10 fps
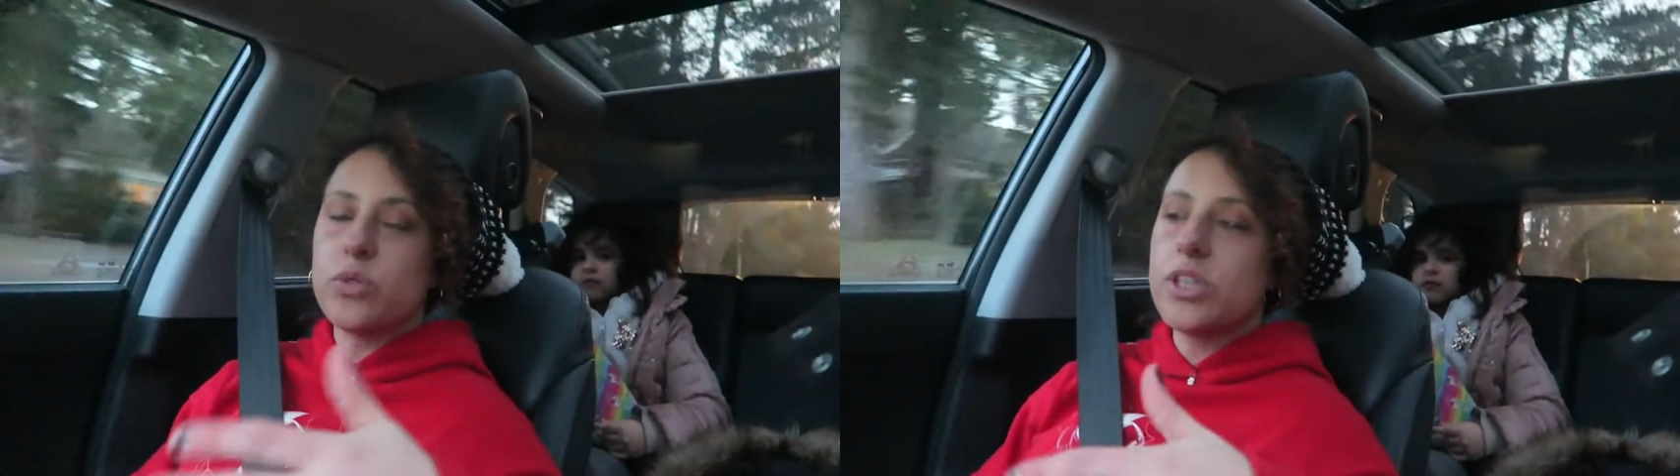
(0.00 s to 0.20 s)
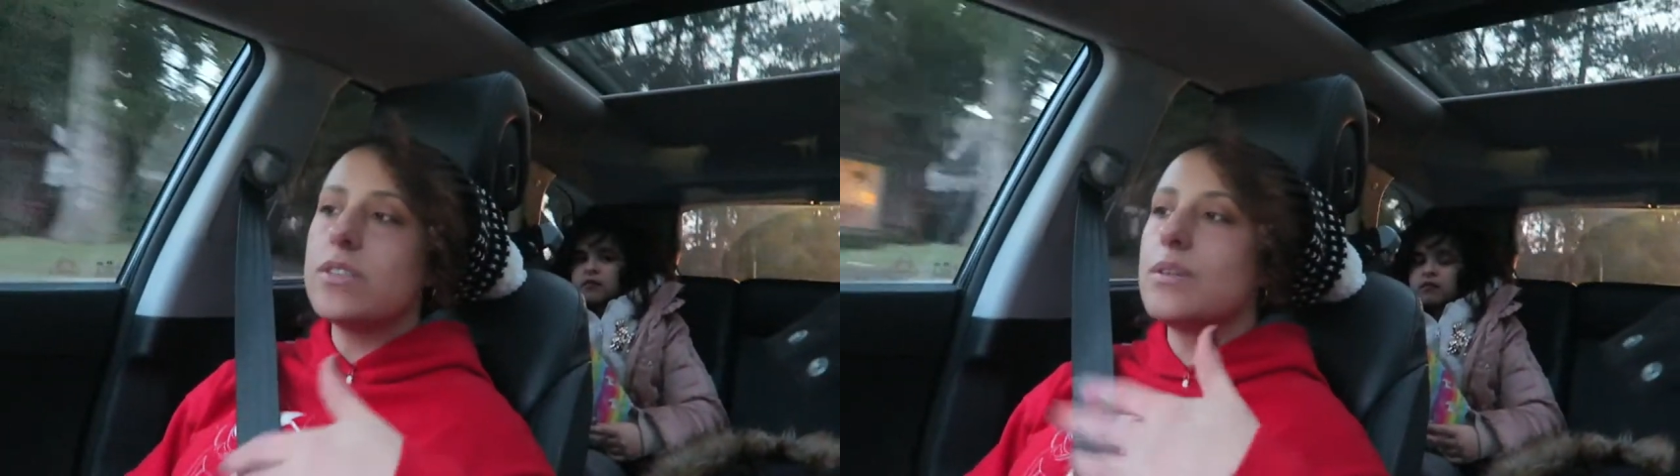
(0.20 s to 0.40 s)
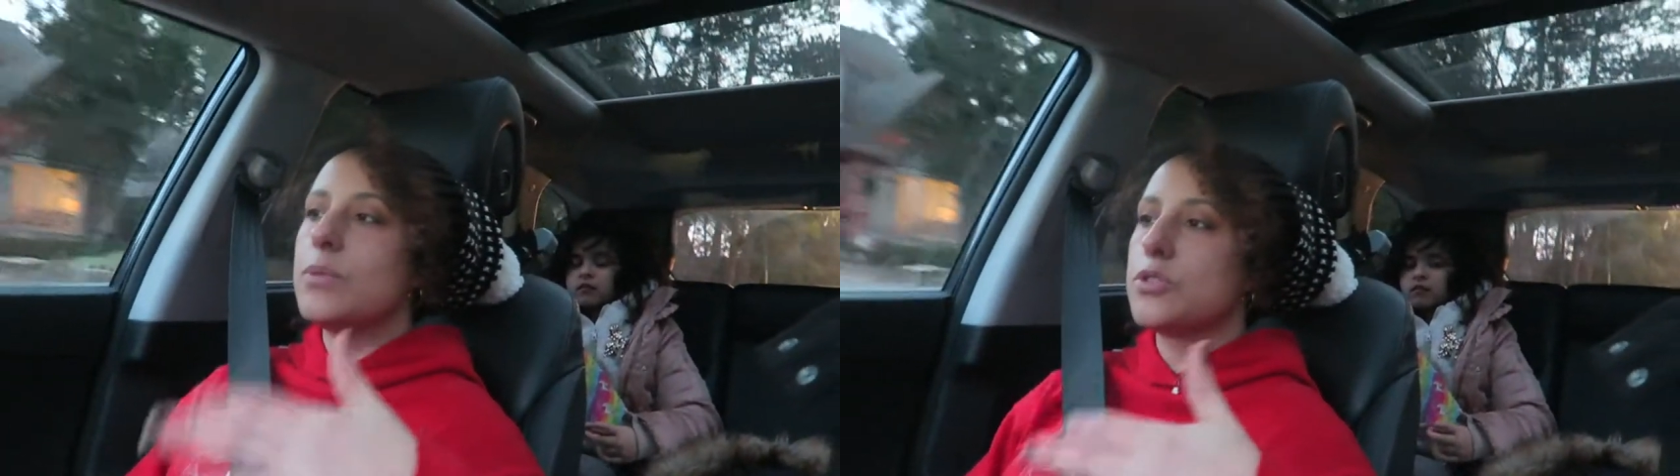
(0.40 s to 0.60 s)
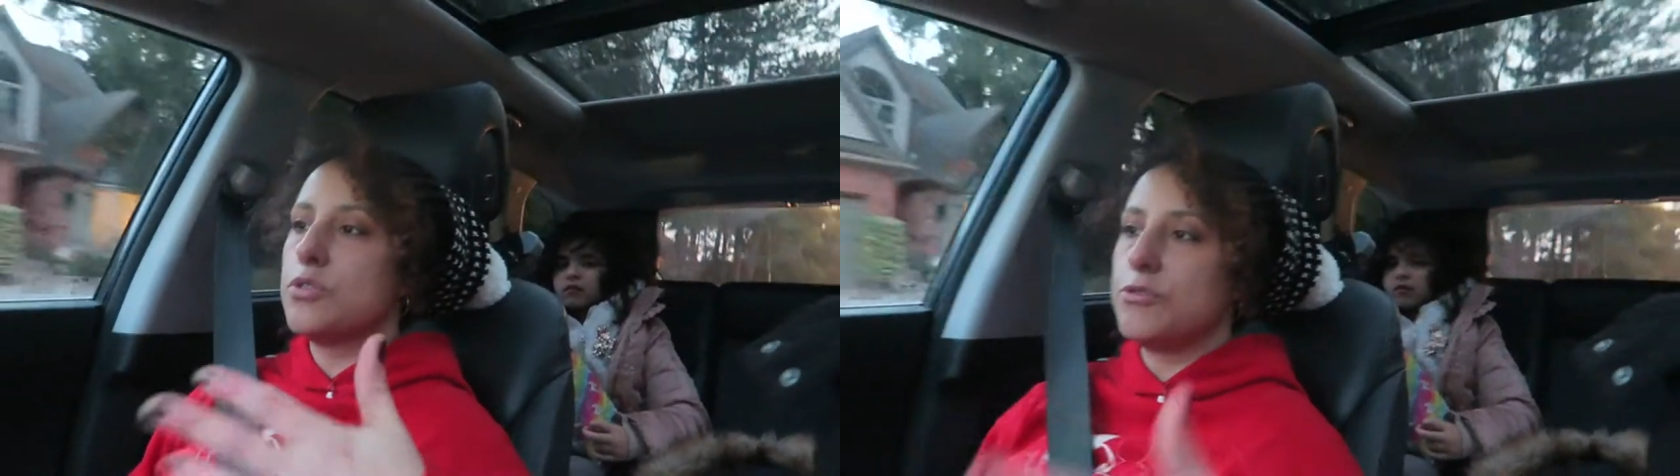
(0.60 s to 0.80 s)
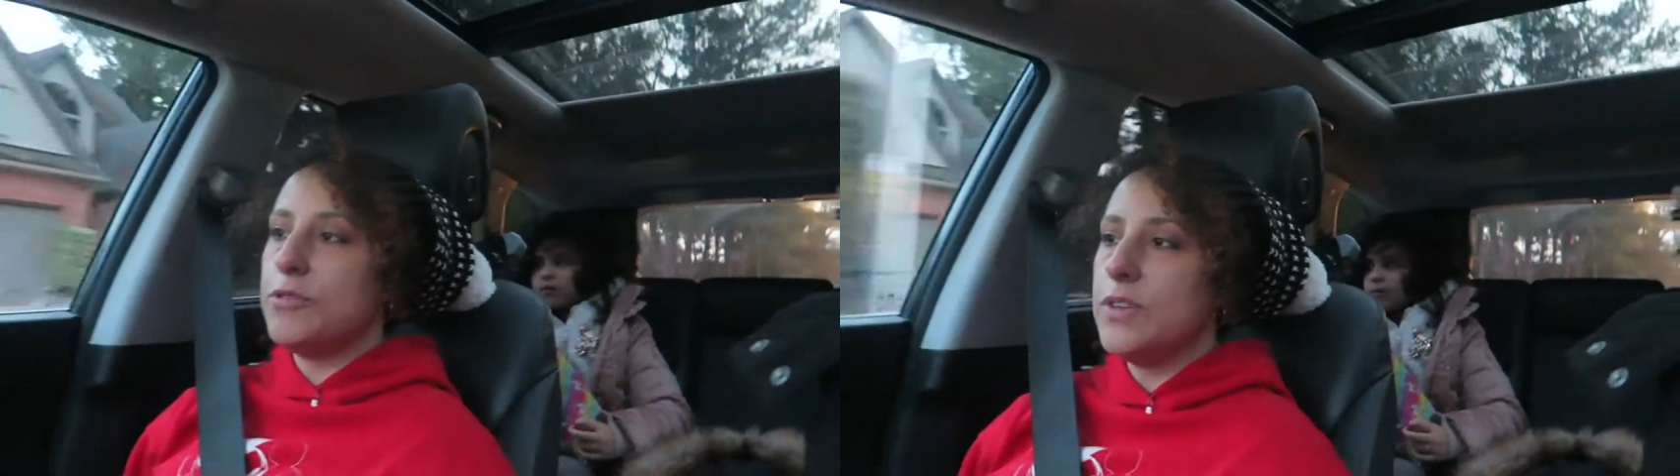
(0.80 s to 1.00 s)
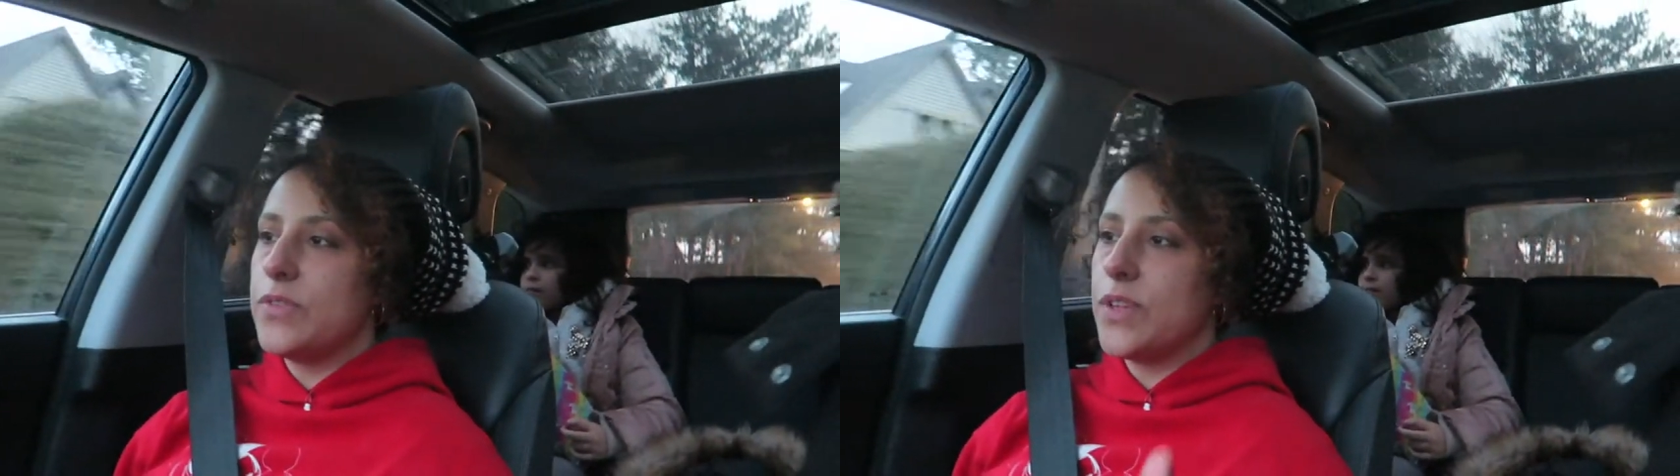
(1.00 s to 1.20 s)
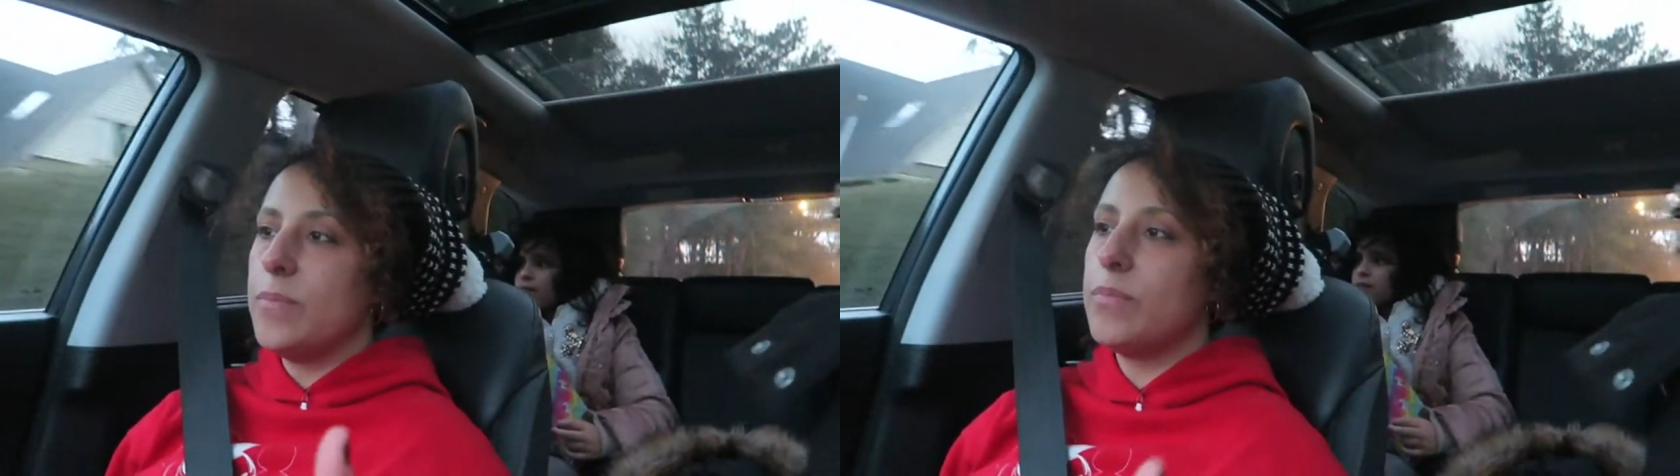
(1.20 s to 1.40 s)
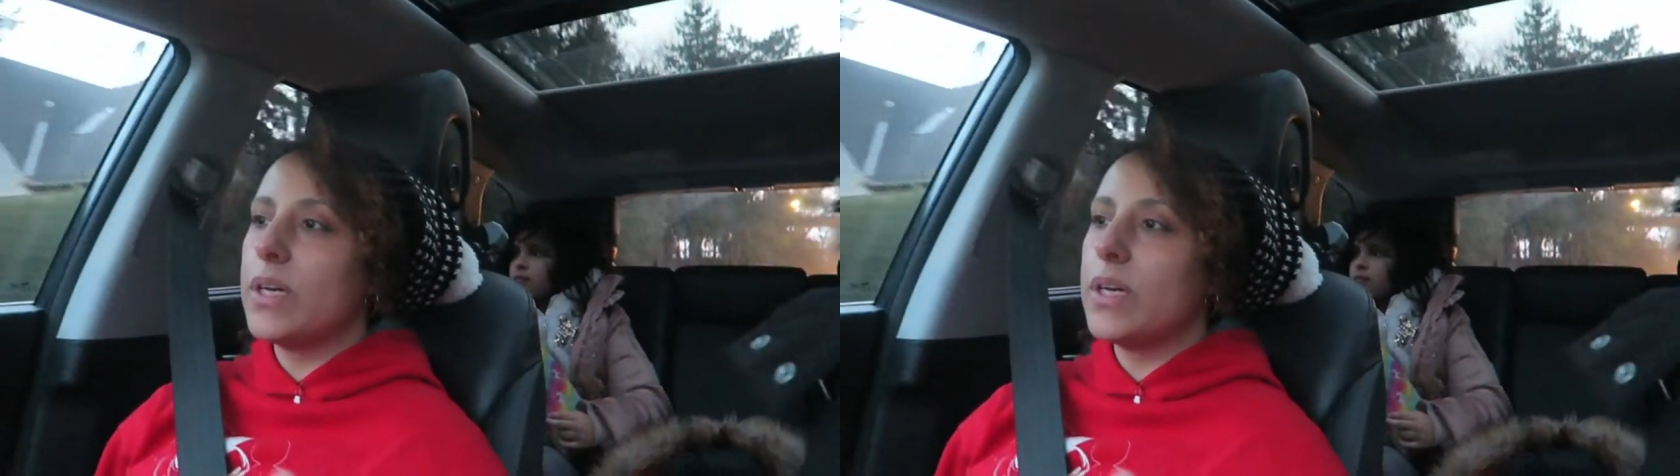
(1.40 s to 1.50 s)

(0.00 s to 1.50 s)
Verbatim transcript: we're not supposed to feed them,